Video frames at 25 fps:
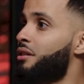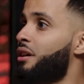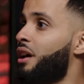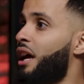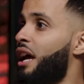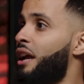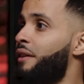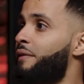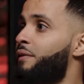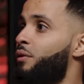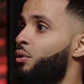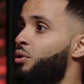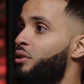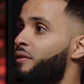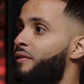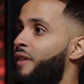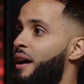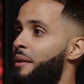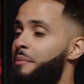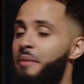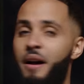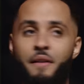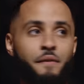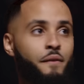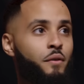84
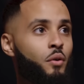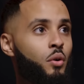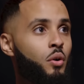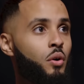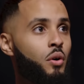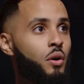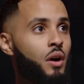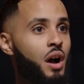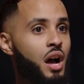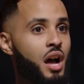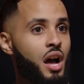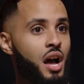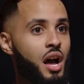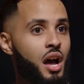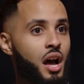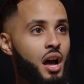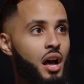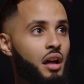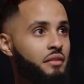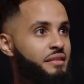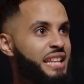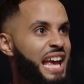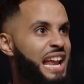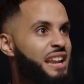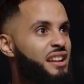divided by 4,
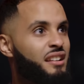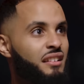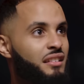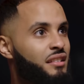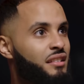uh, 10? I